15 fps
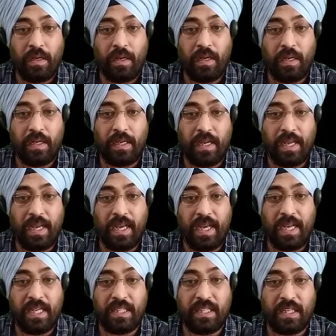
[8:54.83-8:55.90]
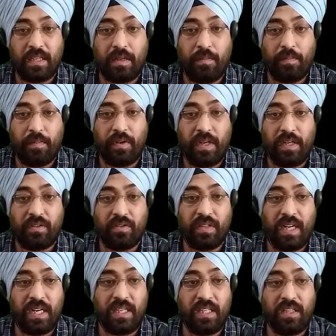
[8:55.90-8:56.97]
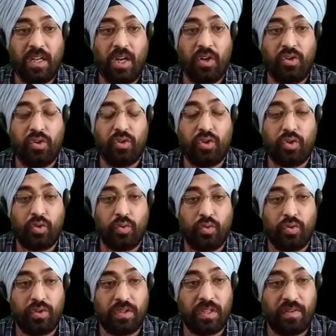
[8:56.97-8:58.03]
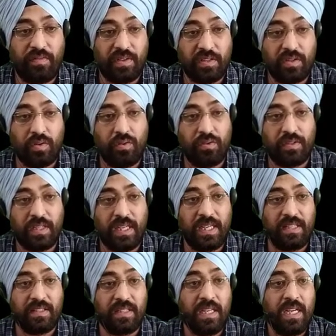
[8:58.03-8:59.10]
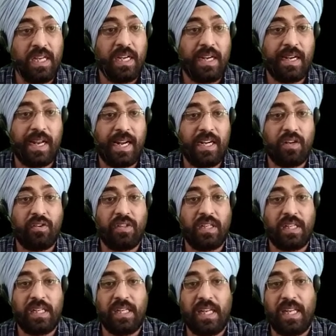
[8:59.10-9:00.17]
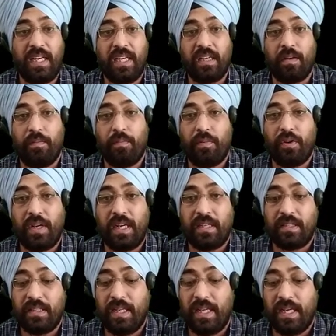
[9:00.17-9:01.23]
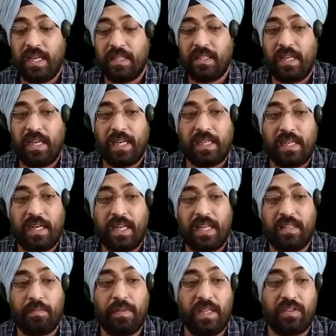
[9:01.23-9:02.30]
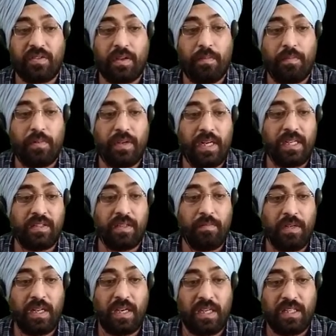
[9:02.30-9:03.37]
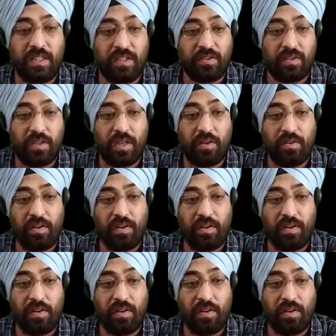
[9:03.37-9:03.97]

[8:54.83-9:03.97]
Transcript: attached component. So that is how you choose. The first rule says nitrogen containing components, they are selected as base component. Similarly this, now